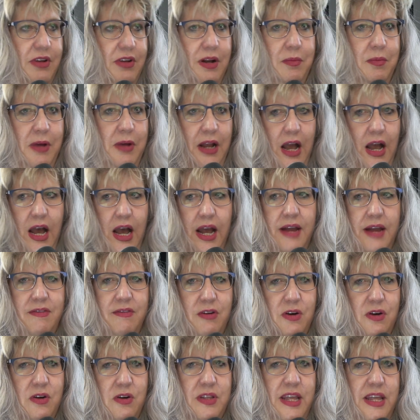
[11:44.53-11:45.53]
And I'm like, I've
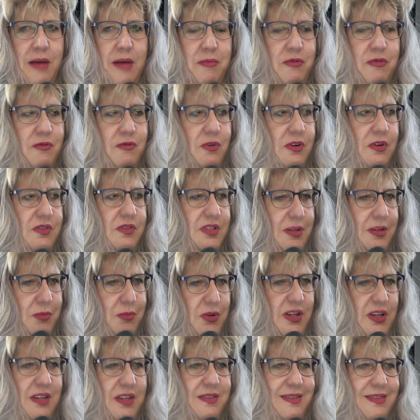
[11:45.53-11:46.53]
heard that before.
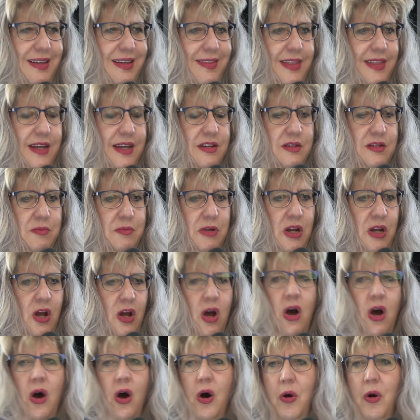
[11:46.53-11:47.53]
Someone has said that to me.
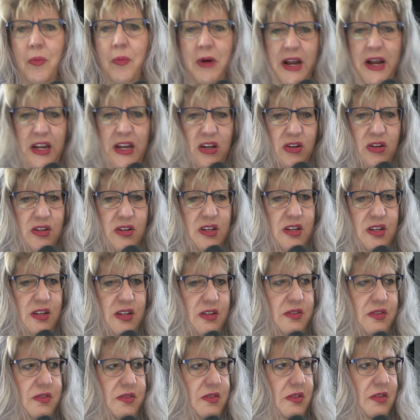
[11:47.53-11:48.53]
Oh my
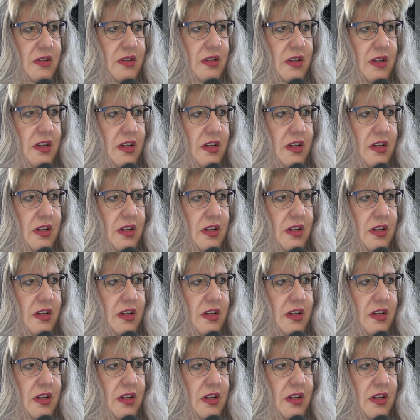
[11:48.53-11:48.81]
goodness.